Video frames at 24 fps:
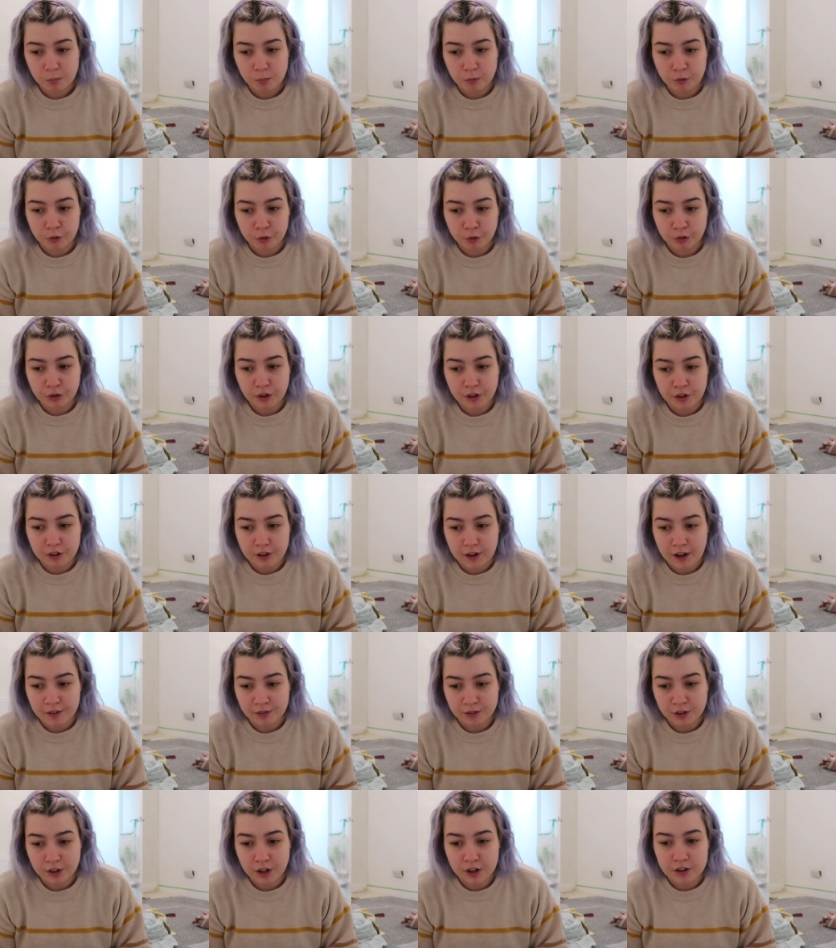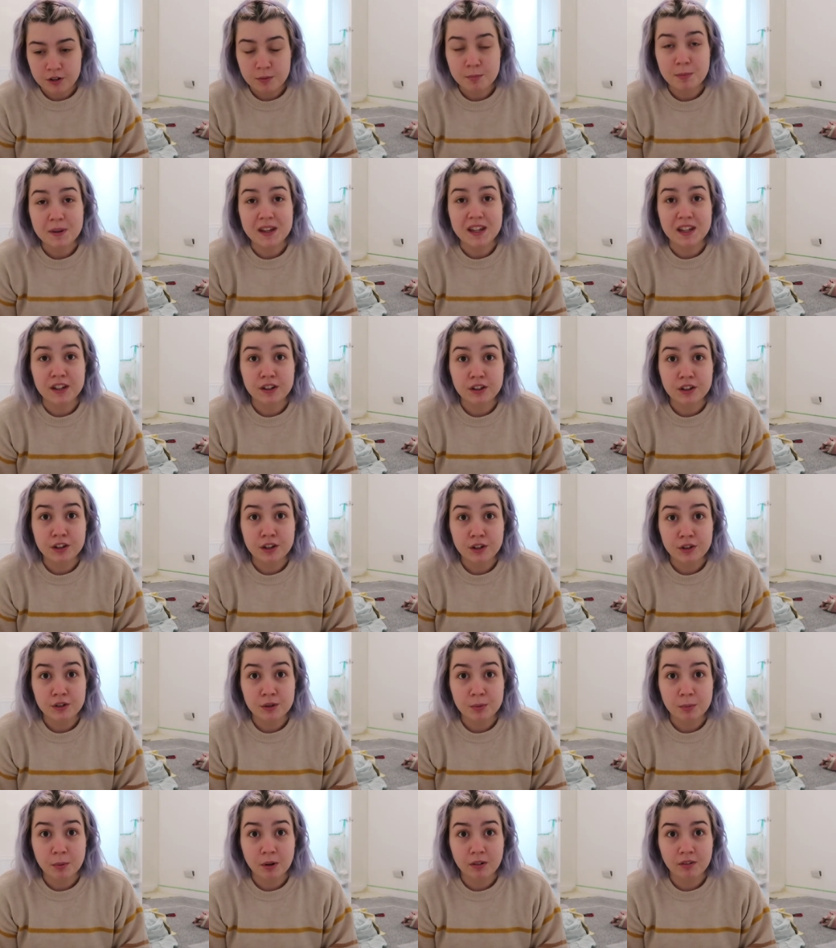We're also gonna have to go to
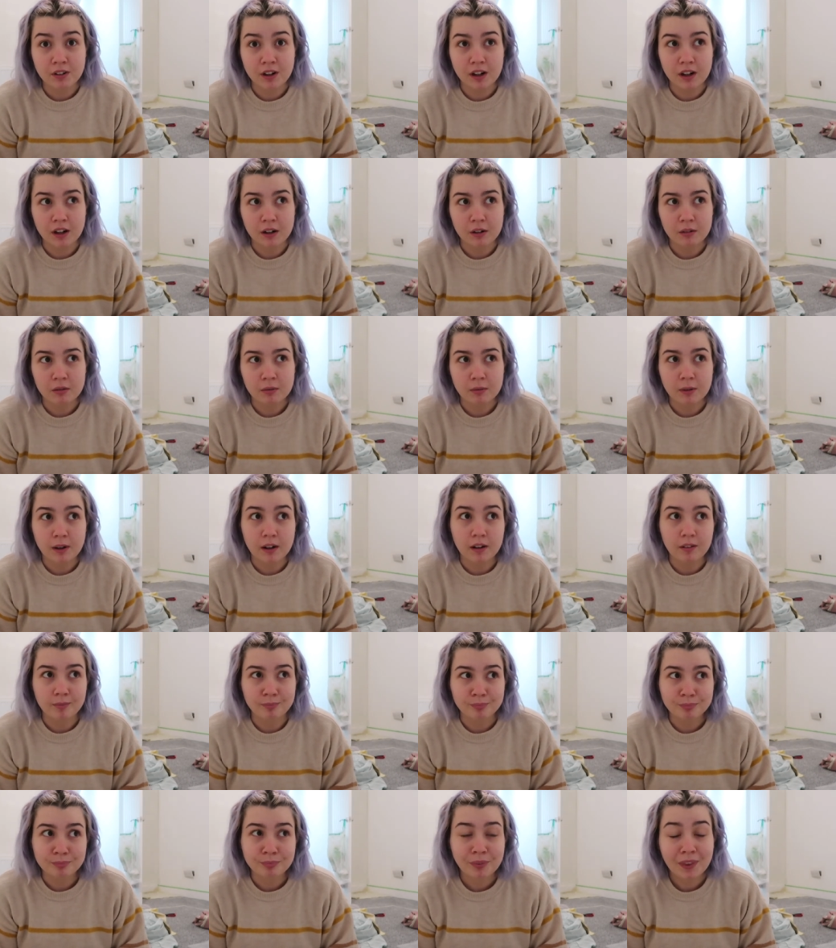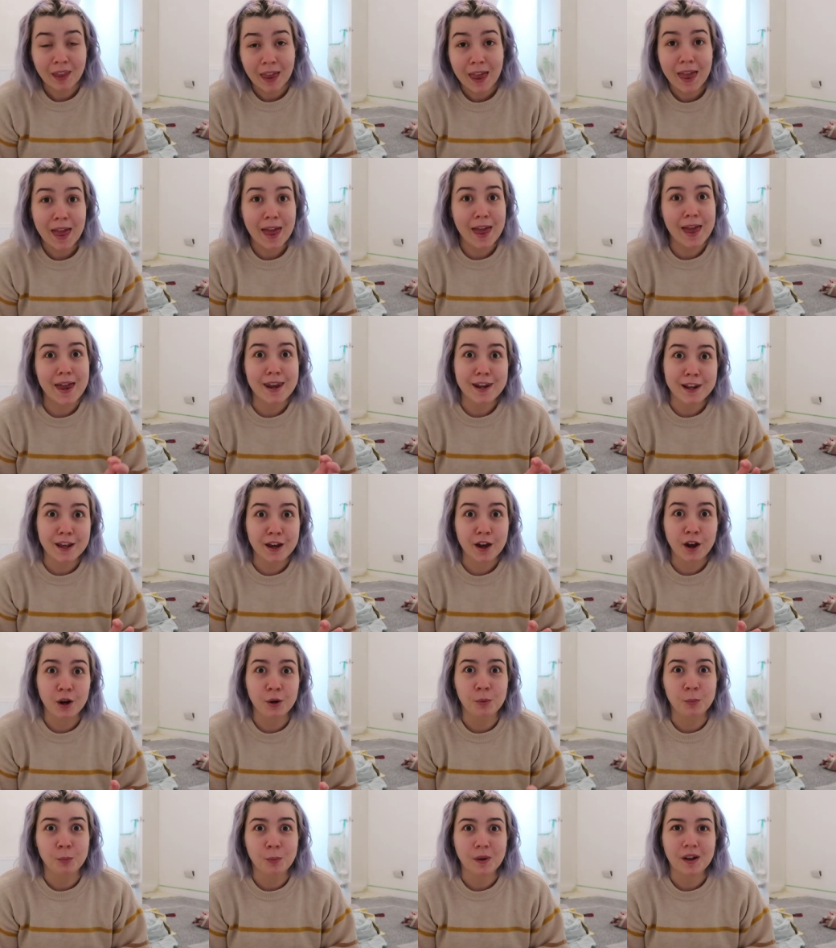B&Q tomorrow. Well, any
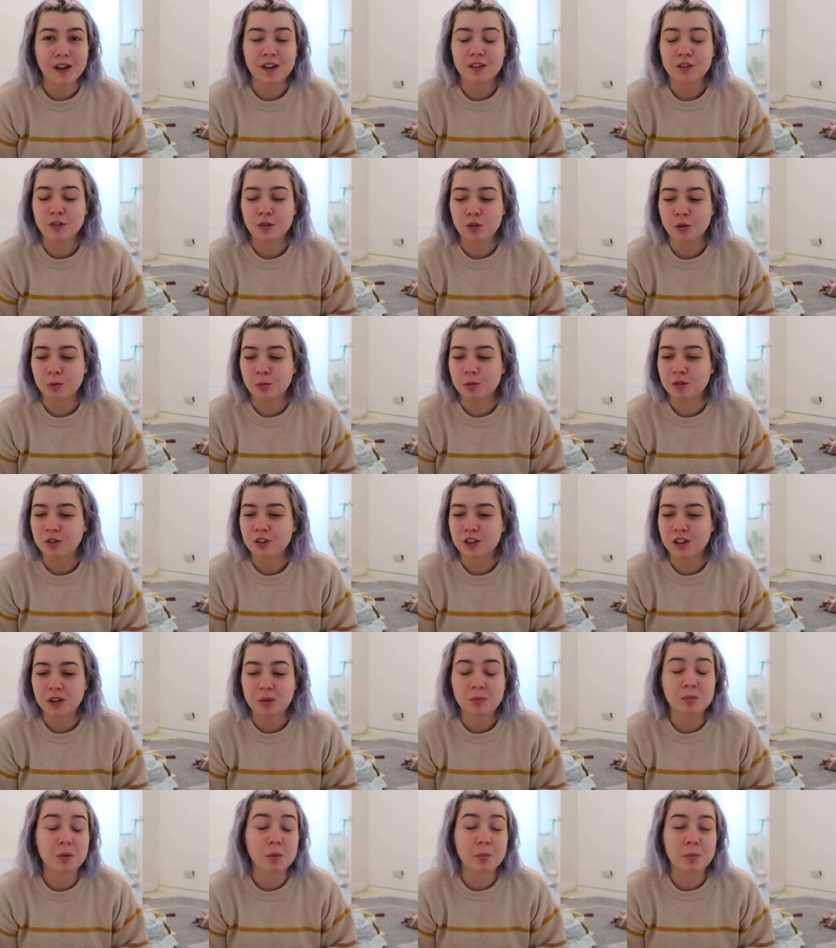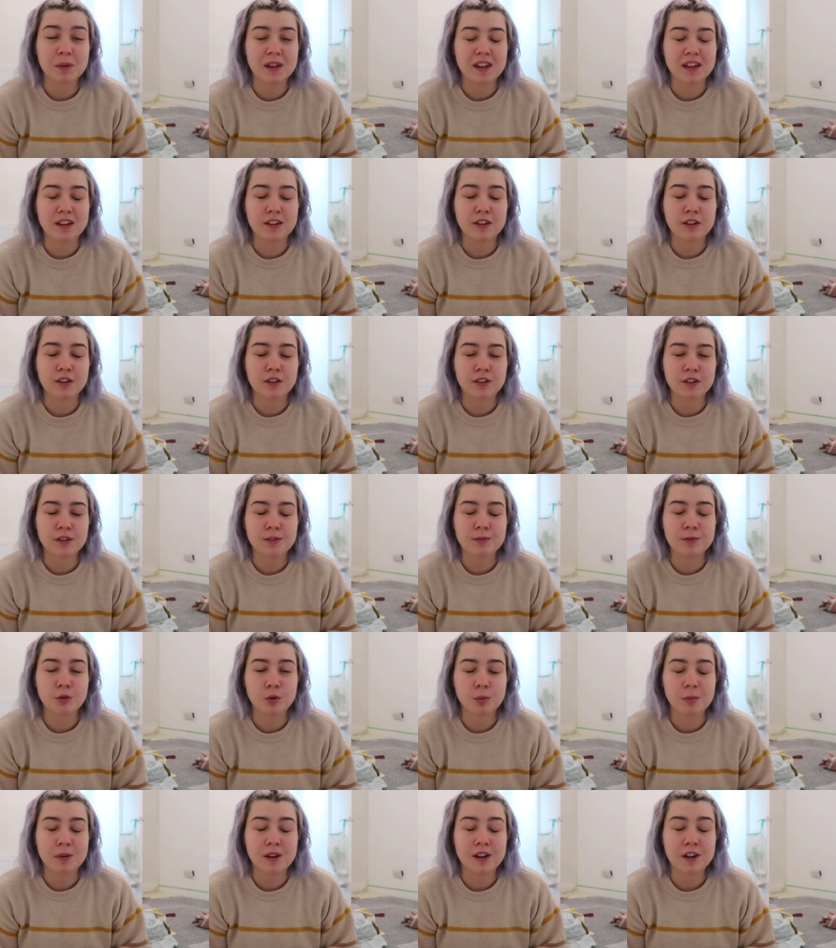homeware store will do, but B&Q's a
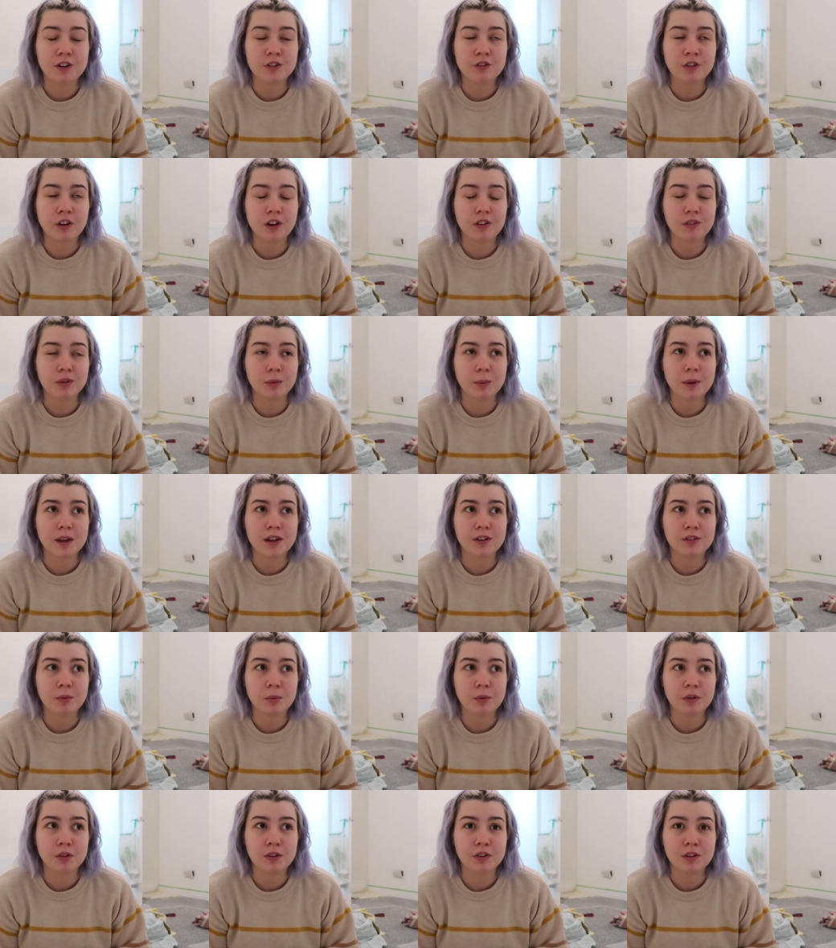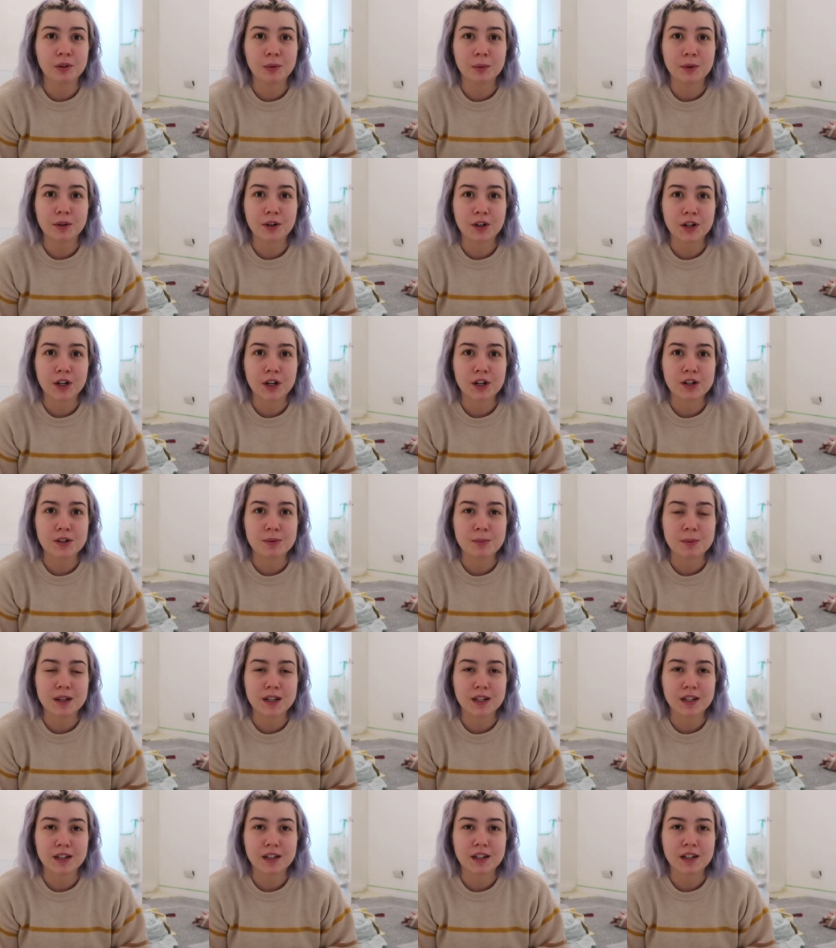four minute drive away from us, so we're gonna go to
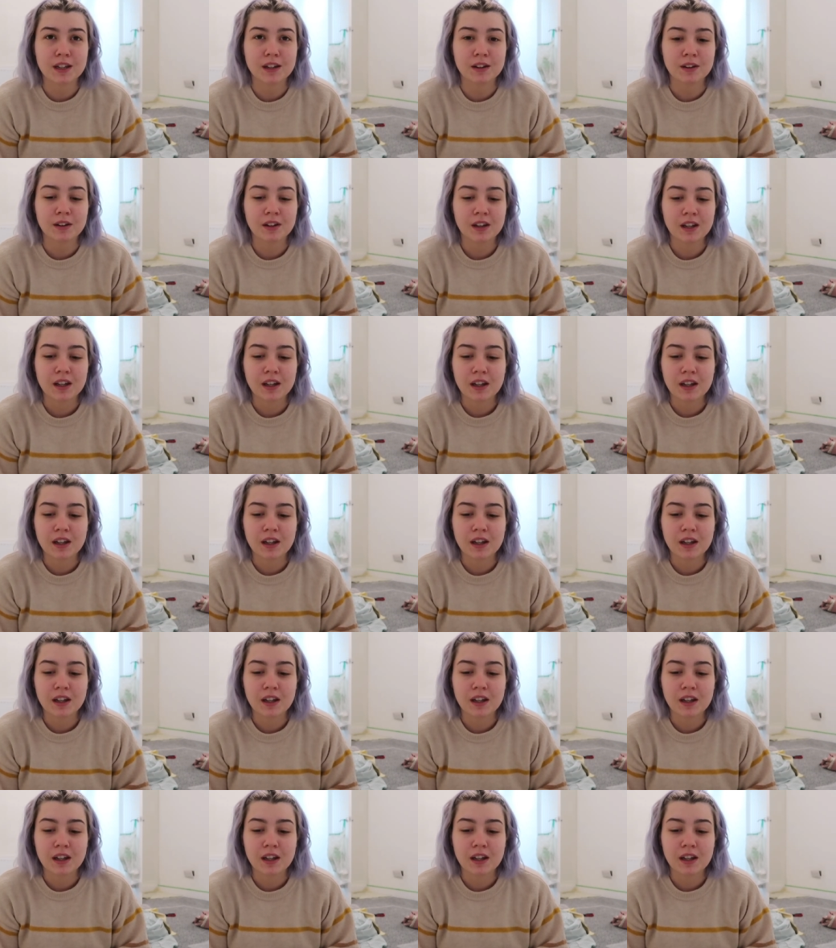B&Q.